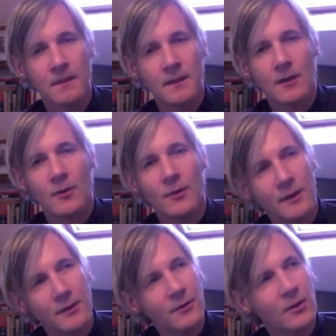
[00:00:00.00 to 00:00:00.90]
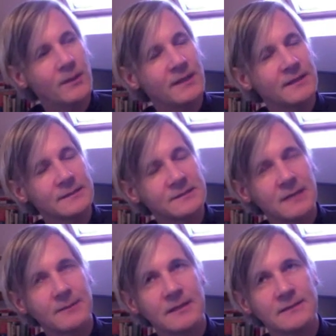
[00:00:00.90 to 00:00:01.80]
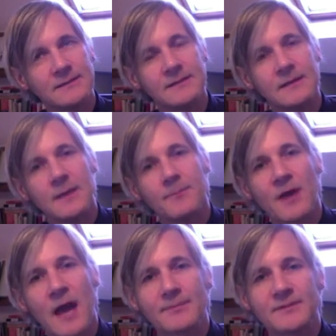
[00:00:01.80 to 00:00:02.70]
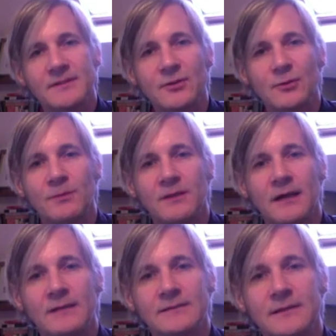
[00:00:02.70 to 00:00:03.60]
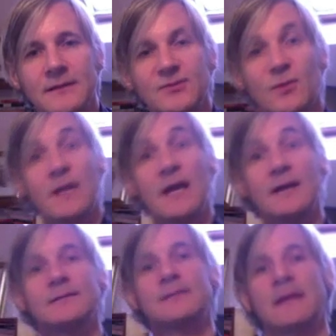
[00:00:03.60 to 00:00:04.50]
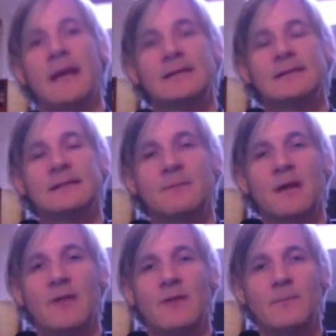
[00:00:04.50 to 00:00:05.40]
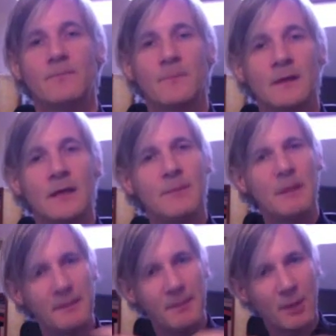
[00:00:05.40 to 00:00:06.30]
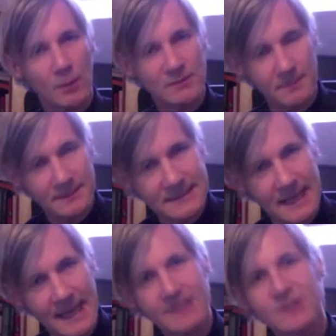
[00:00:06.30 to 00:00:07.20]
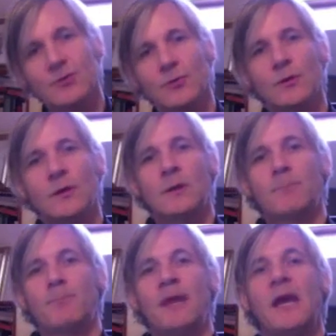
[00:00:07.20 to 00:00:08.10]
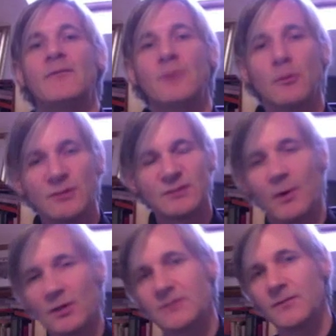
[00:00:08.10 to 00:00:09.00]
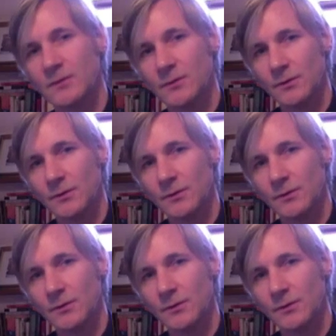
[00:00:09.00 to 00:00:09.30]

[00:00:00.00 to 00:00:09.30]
Or another way to describe it is that perhaps it could be that if somebody else is engaged in this behavior, it maybe becomes a potential behavioral response for you.